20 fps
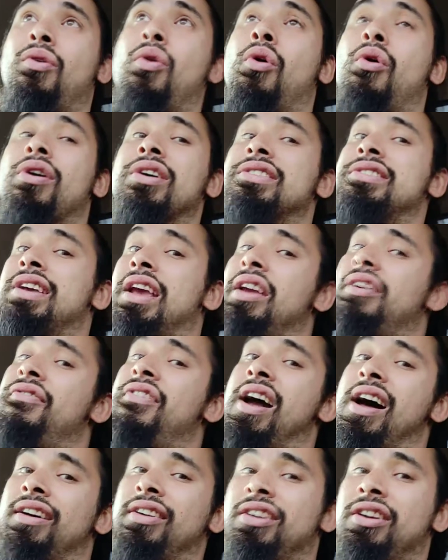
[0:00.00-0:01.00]
or
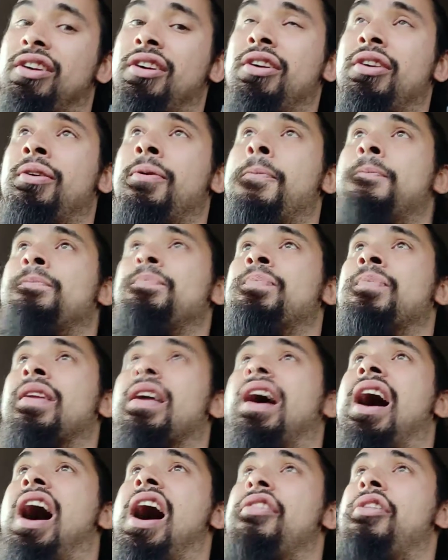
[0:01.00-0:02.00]
devalue
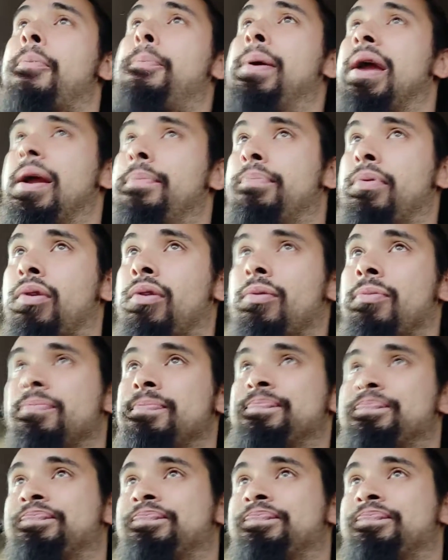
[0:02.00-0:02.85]
other people,